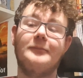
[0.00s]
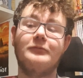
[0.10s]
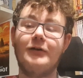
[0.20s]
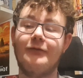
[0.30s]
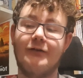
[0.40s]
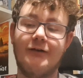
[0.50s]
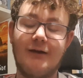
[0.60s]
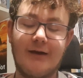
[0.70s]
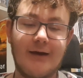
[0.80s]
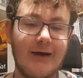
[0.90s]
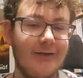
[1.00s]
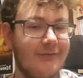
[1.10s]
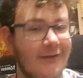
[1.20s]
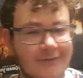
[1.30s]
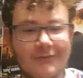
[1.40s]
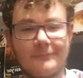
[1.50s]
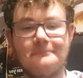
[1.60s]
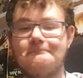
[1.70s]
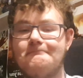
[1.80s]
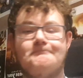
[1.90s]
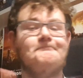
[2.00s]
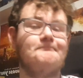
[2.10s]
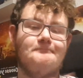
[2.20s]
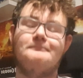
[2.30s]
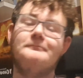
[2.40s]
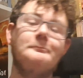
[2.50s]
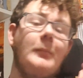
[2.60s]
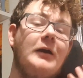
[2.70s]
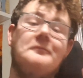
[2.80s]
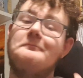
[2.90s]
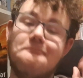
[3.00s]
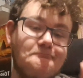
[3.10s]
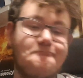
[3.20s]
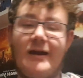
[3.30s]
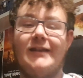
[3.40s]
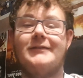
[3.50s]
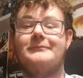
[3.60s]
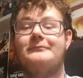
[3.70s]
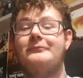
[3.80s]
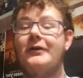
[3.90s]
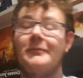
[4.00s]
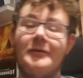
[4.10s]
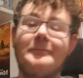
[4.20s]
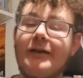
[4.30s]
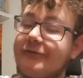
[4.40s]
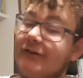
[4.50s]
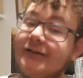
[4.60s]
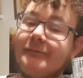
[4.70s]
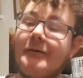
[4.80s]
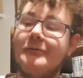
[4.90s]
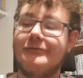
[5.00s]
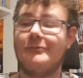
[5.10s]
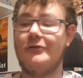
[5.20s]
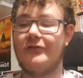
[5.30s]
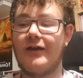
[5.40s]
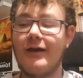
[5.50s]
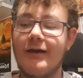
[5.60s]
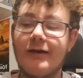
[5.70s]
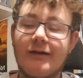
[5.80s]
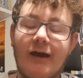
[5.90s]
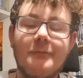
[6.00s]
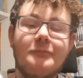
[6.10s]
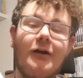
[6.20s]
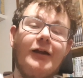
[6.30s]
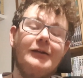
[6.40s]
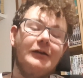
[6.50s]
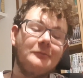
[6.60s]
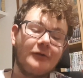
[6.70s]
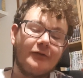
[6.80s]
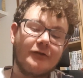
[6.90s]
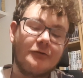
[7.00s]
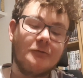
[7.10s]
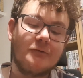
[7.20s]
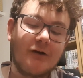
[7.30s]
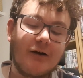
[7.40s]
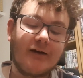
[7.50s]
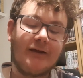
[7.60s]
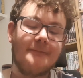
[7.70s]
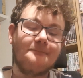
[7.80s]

a brother, and this one of my best things about this movie. Had a little brother called Nagi,